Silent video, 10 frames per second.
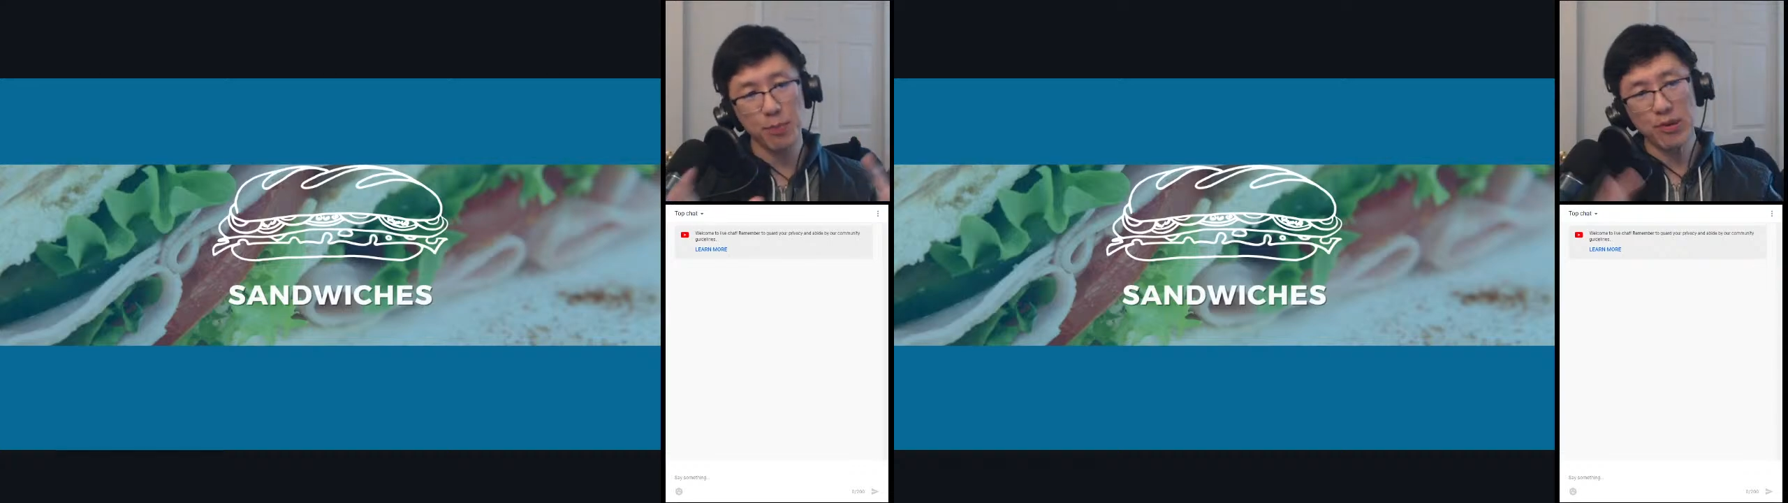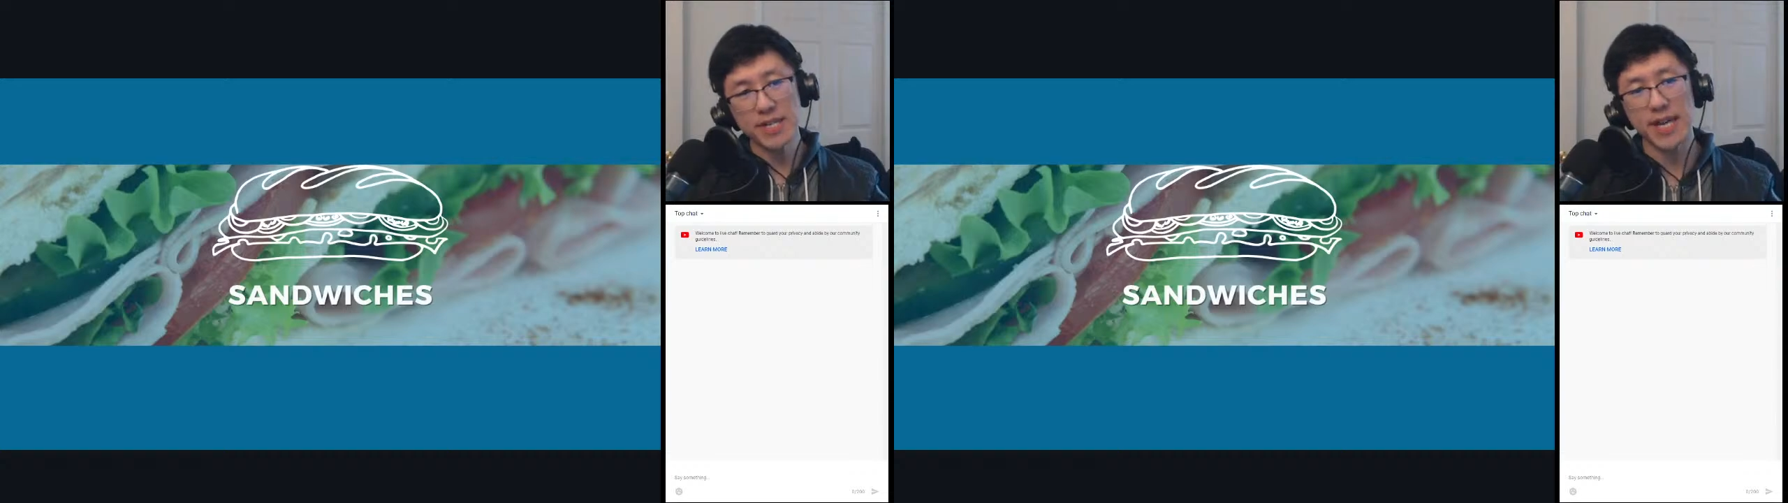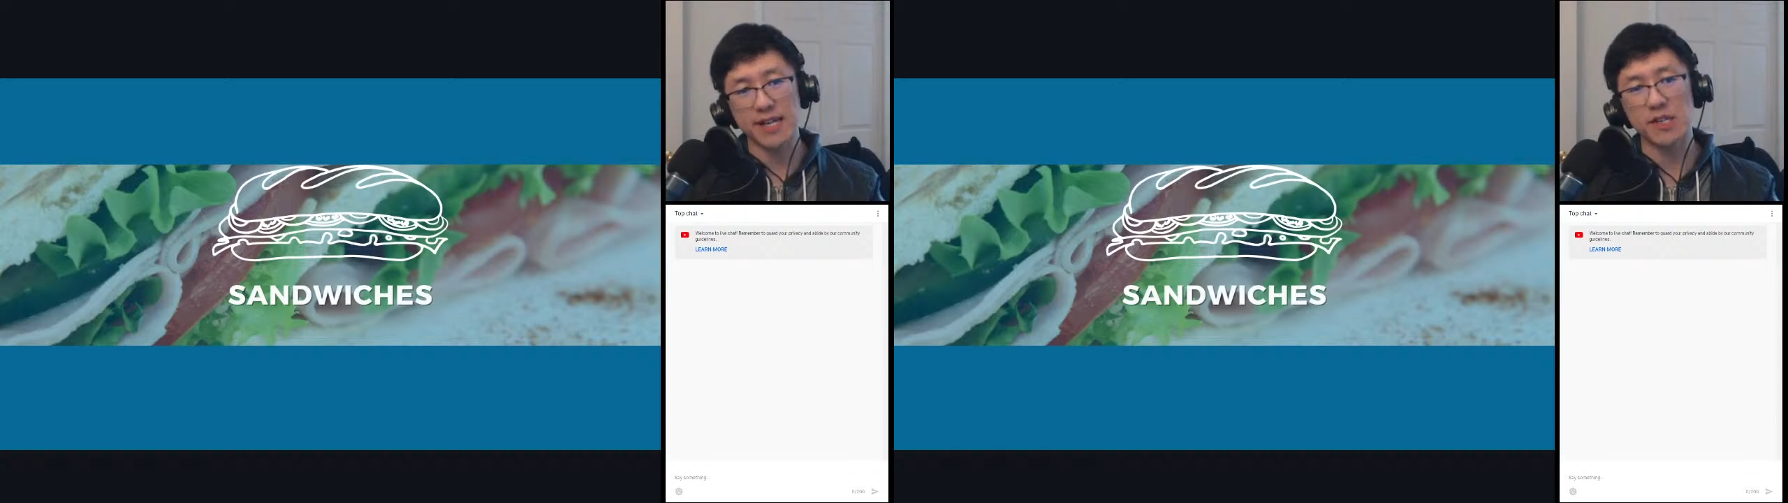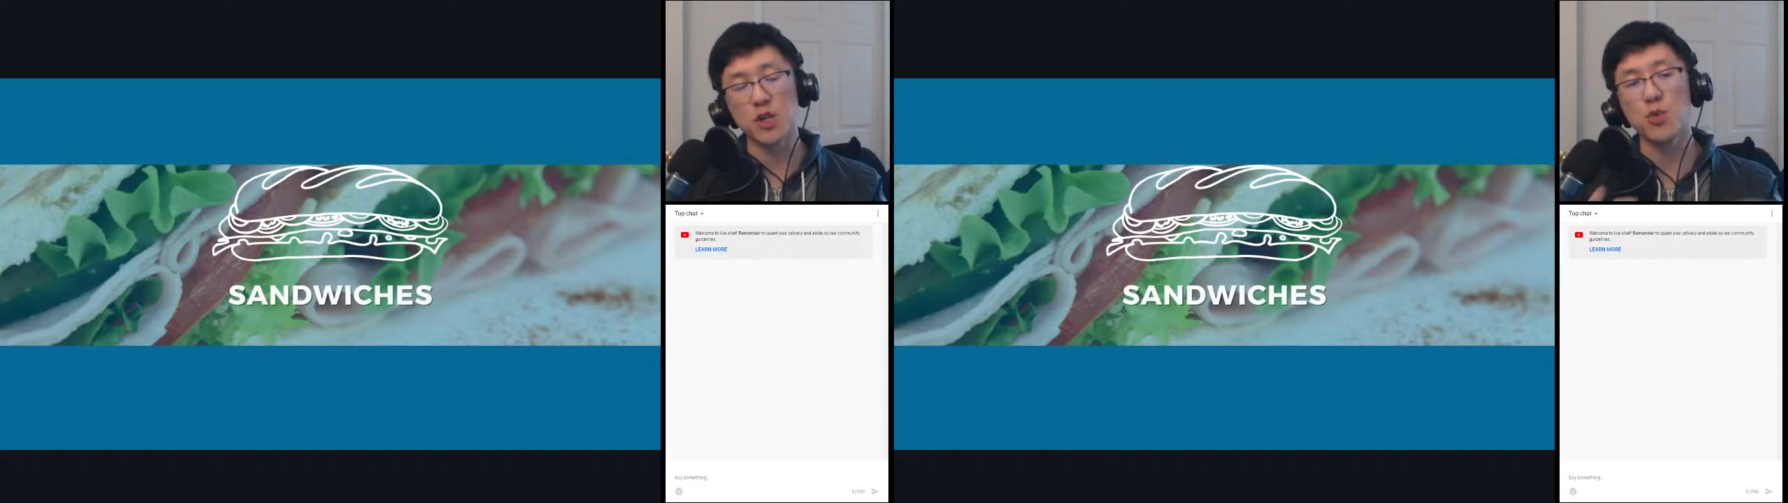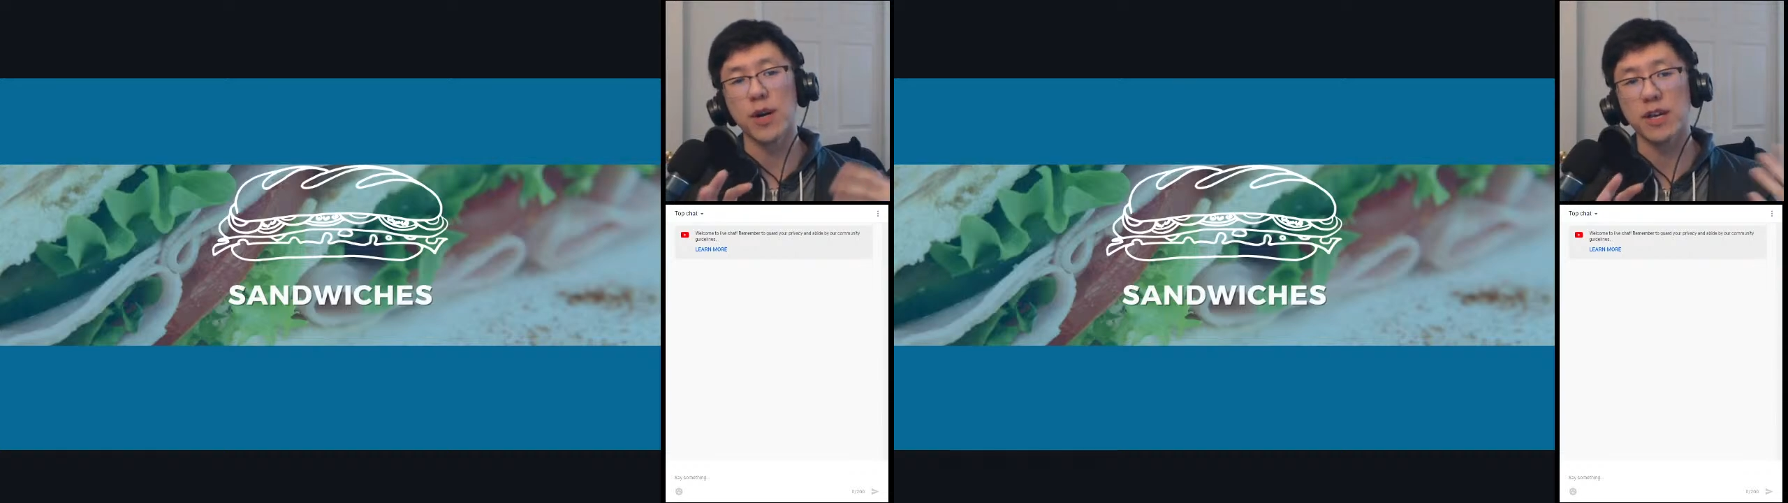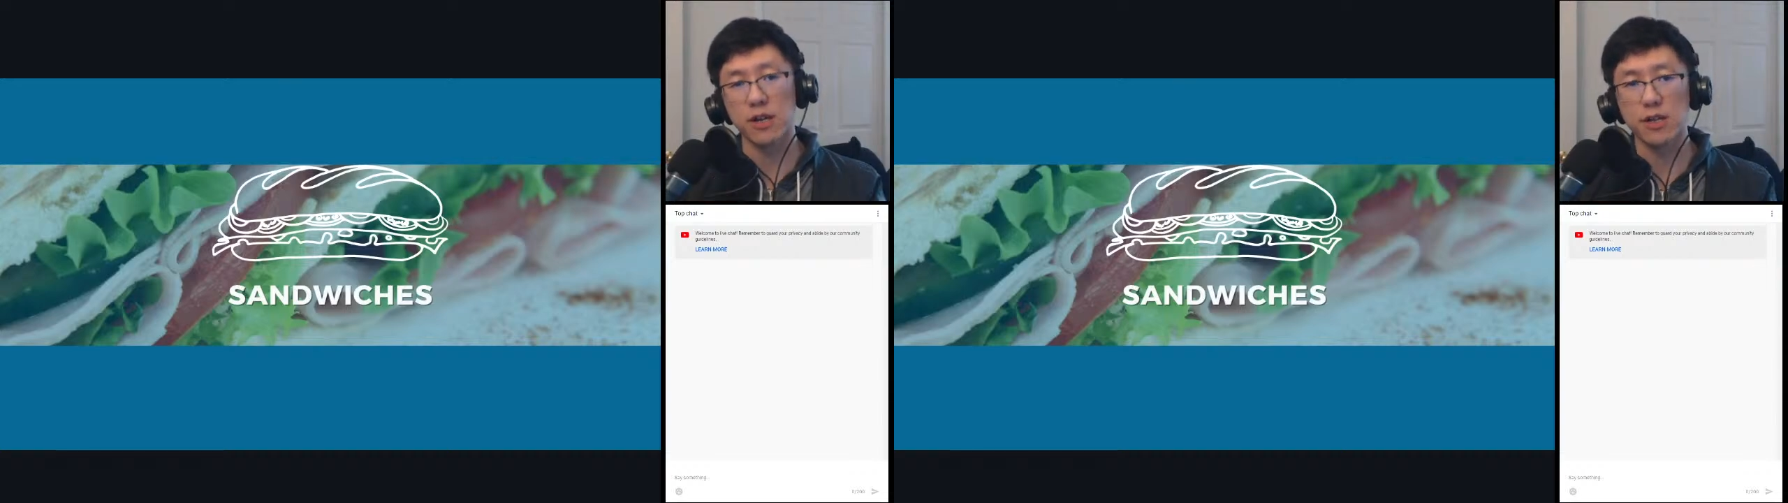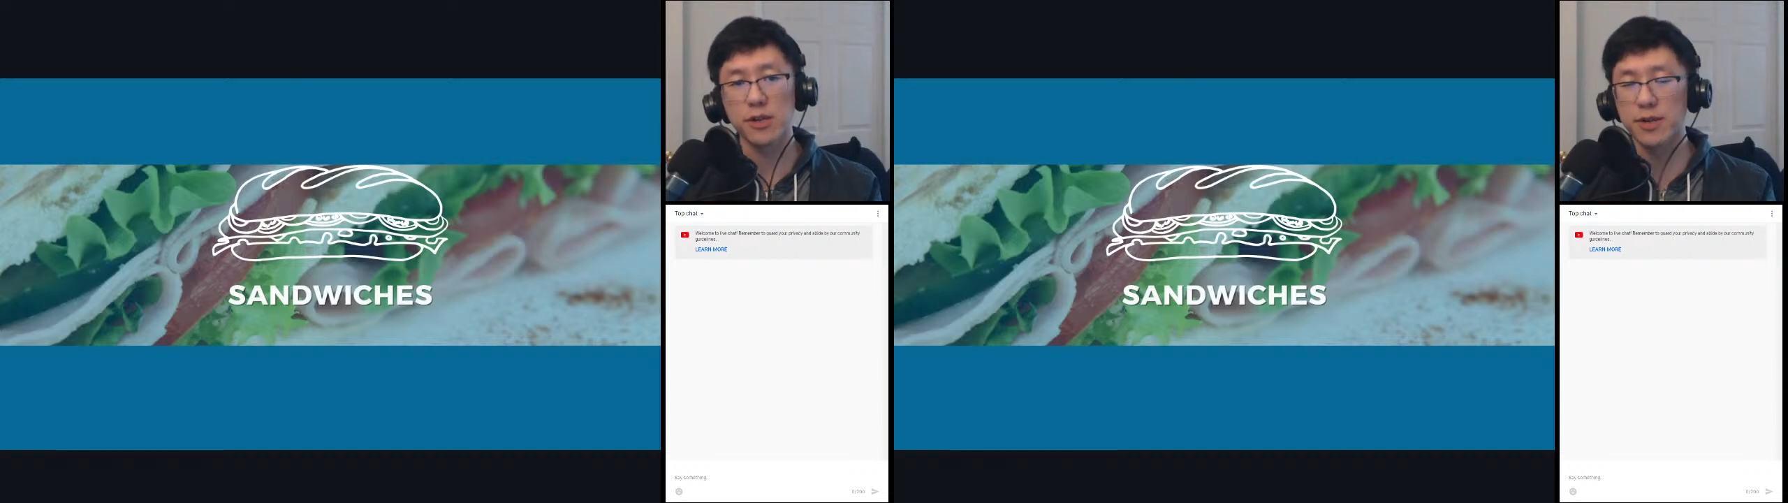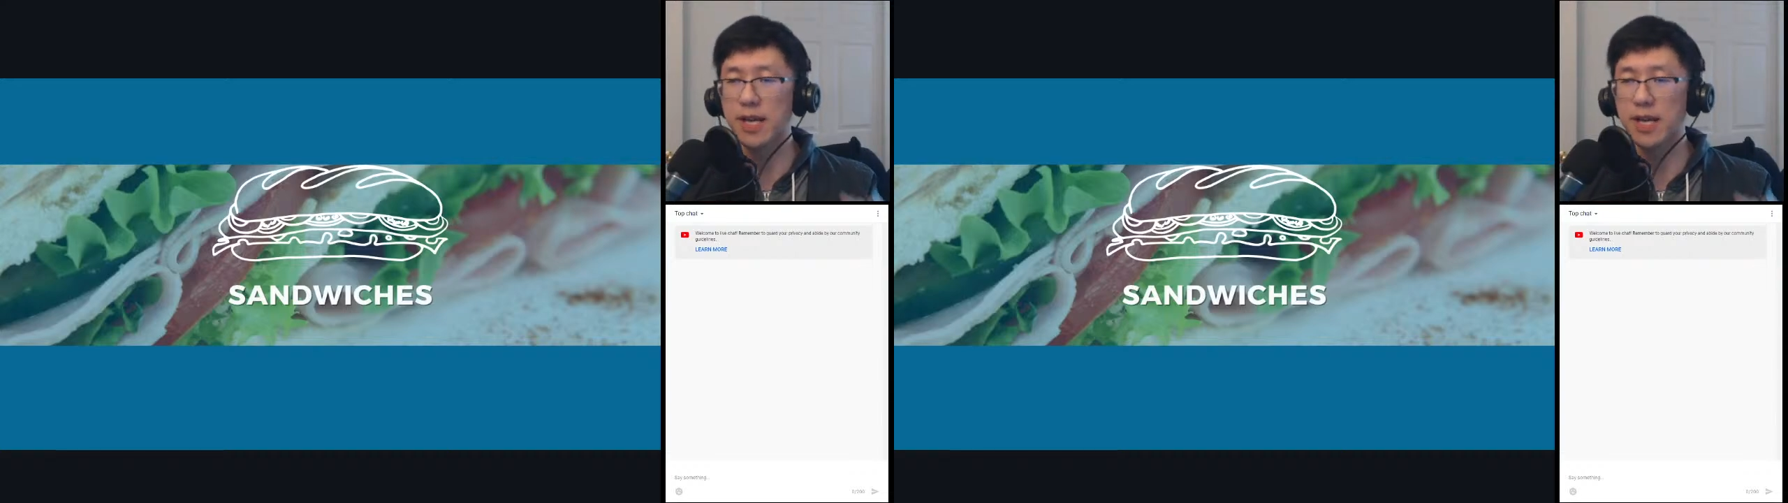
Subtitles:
pretext do you want to include?